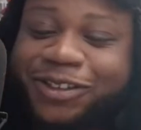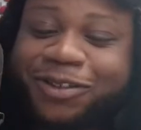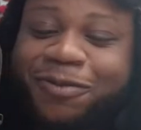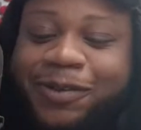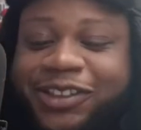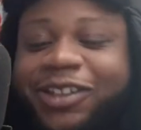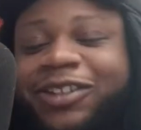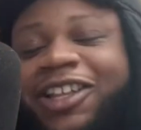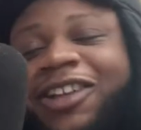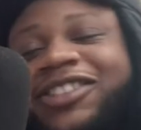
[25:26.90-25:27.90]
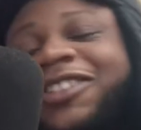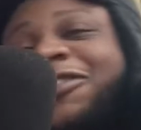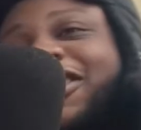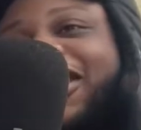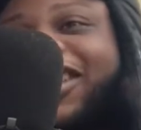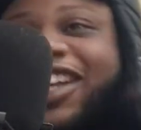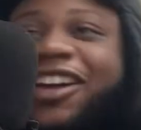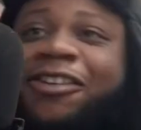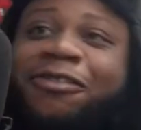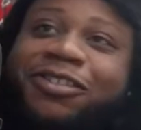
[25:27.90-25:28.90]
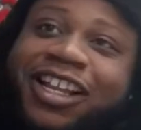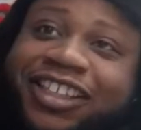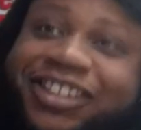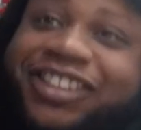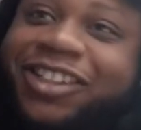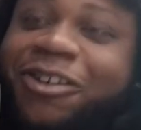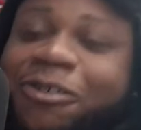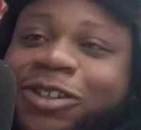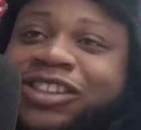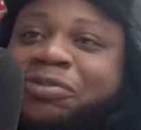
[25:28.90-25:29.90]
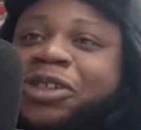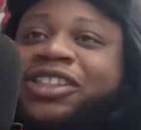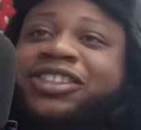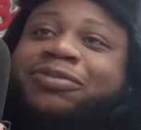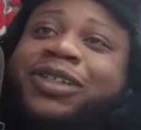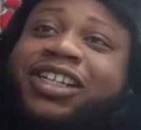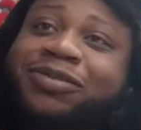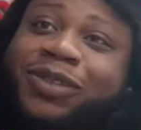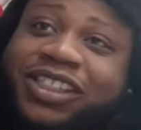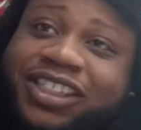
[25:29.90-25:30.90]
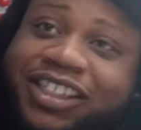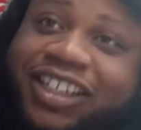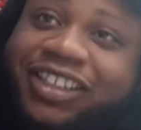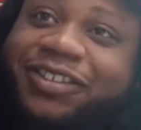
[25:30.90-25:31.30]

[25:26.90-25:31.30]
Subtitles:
So what was your thoughts on it and how, like, just the whole experience about it, man? Like,